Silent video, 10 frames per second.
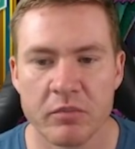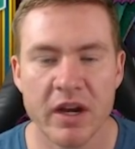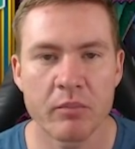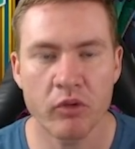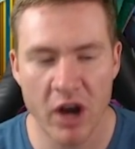but I
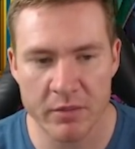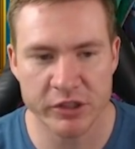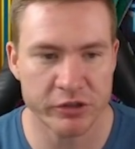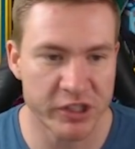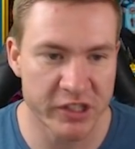promise
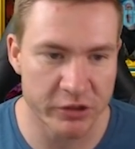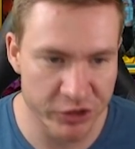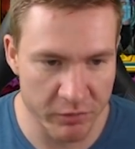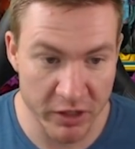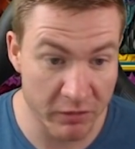you, she's
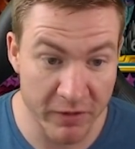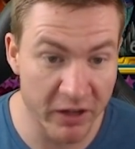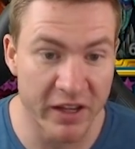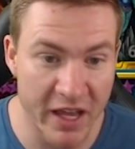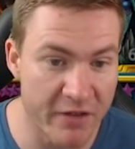contributing
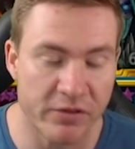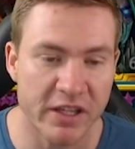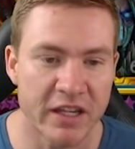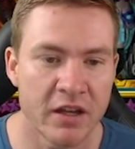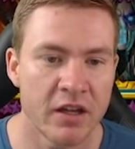very
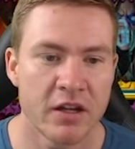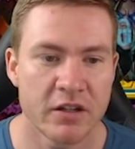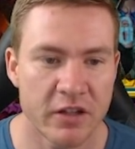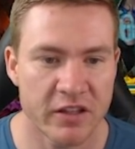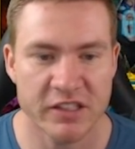heavily
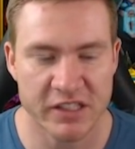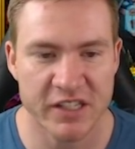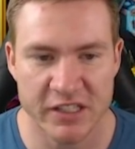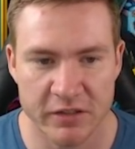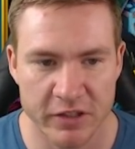to the
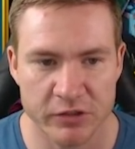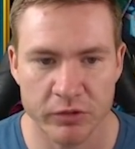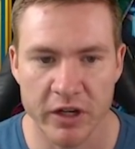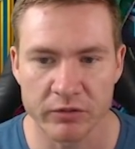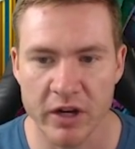success of this
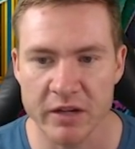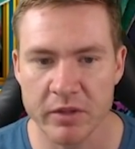run, right?